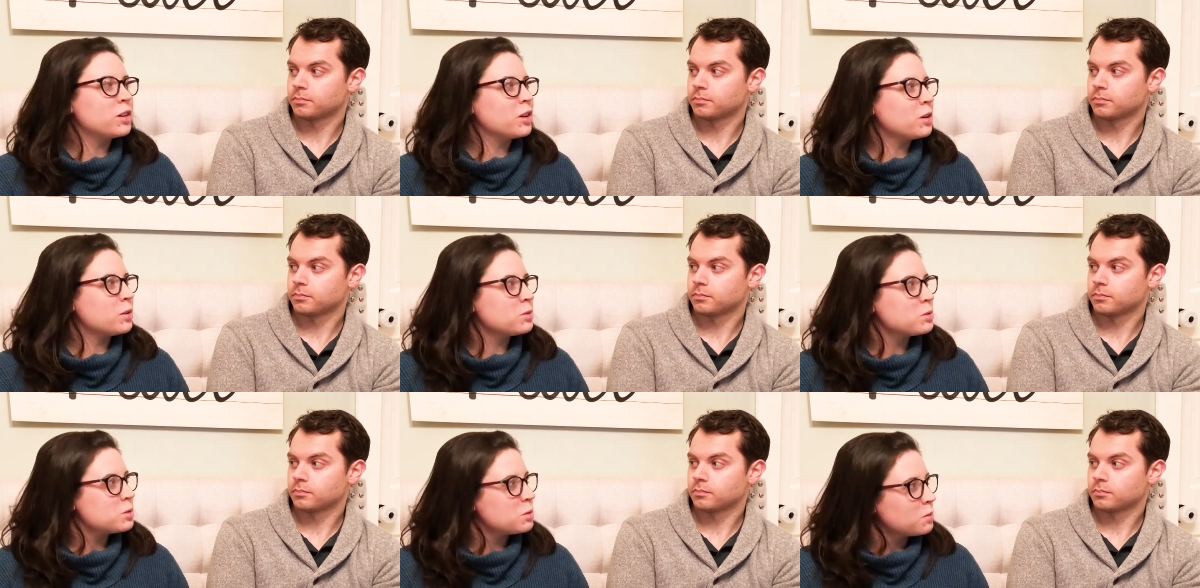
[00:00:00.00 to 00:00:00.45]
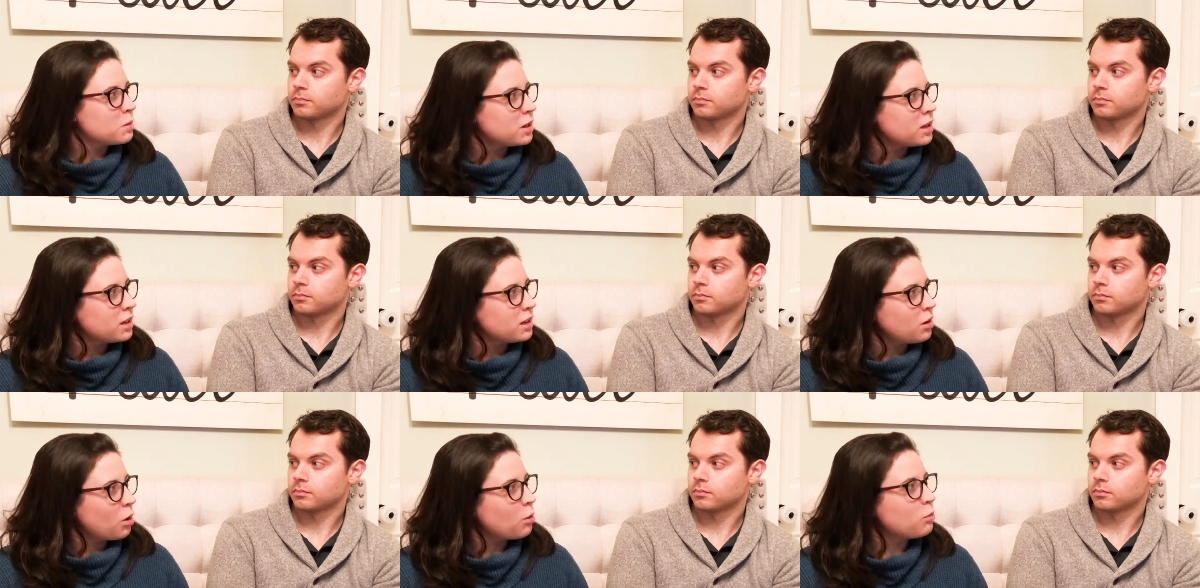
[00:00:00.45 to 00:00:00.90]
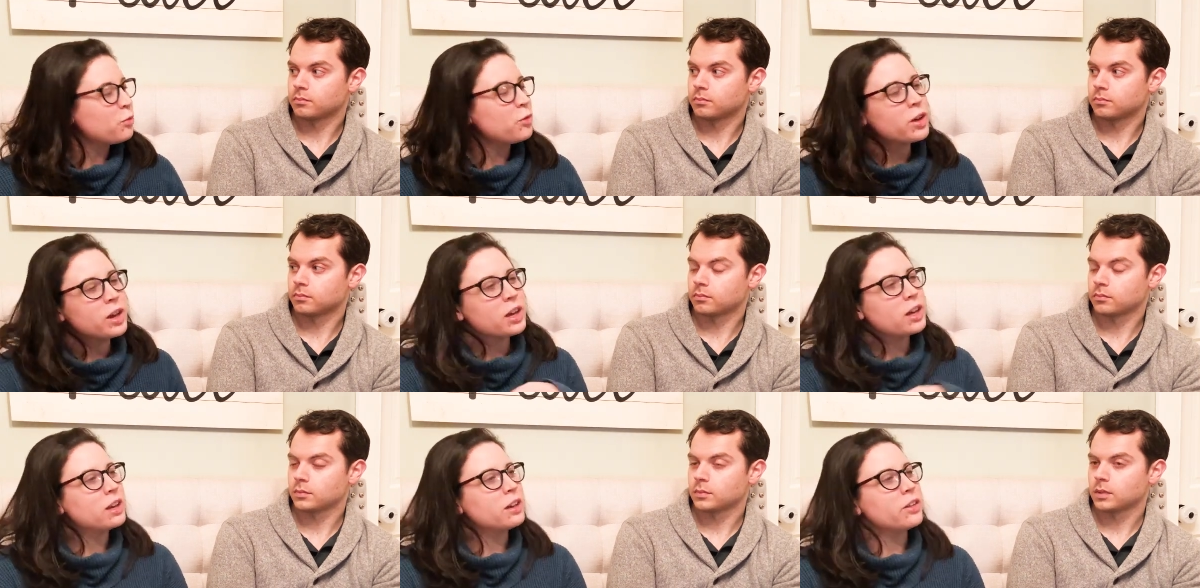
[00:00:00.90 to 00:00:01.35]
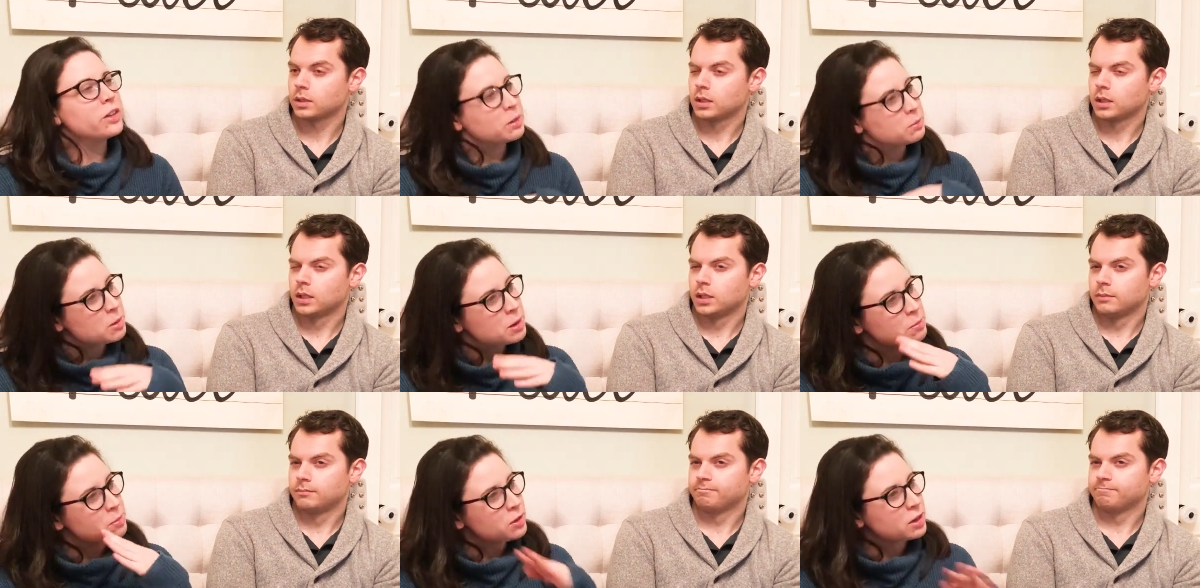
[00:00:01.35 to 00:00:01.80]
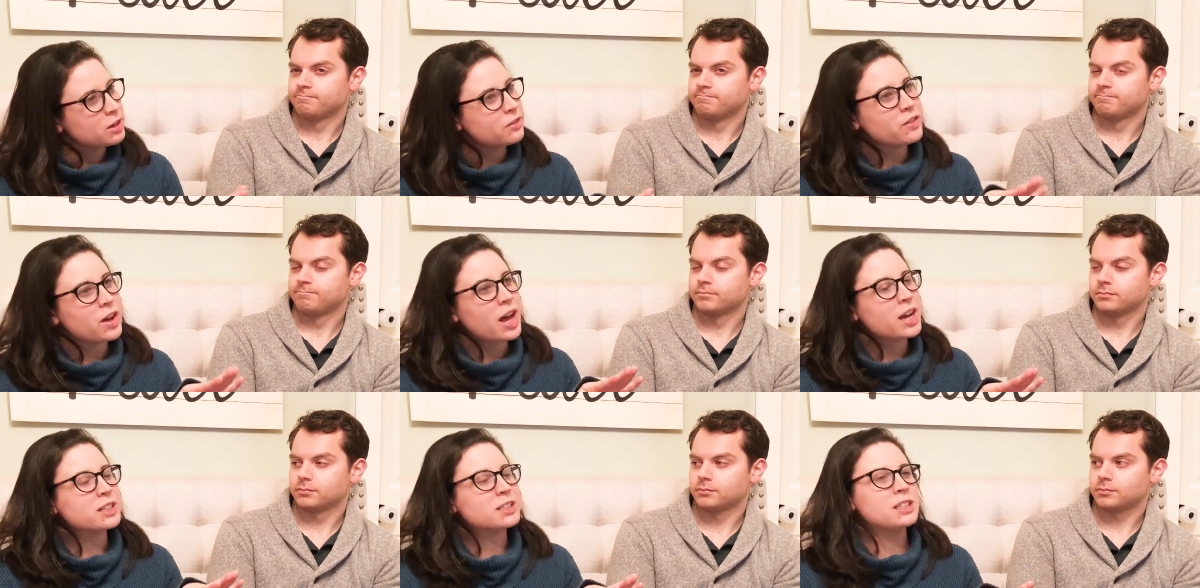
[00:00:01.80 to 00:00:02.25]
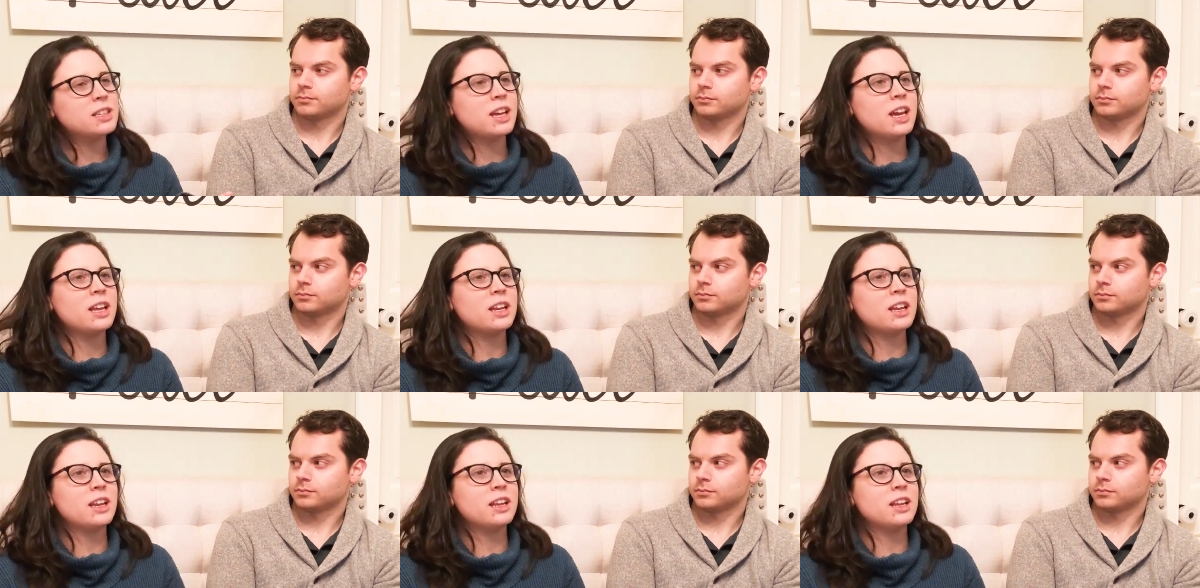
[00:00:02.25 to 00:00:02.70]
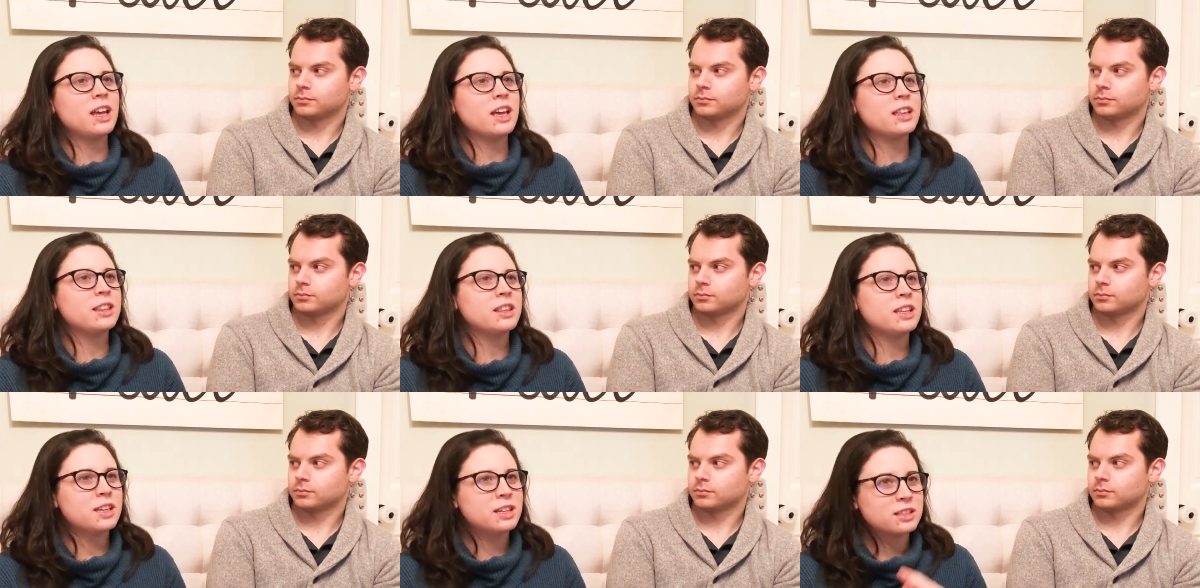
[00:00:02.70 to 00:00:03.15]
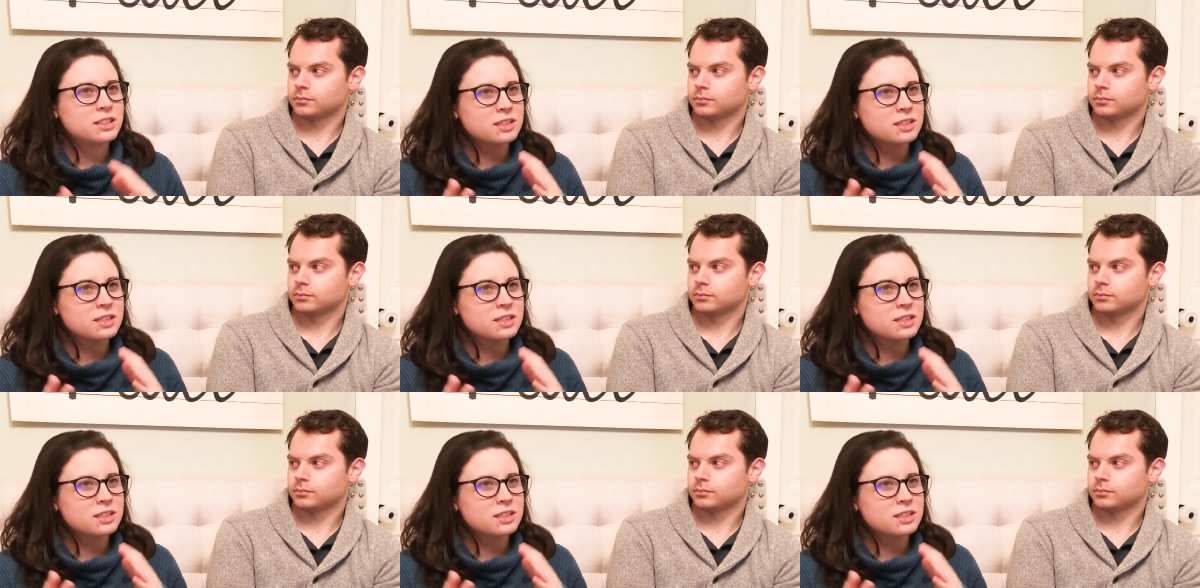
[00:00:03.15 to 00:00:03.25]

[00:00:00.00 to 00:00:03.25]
Speaker 1: goes away. Hopefully like people get vaccinated and things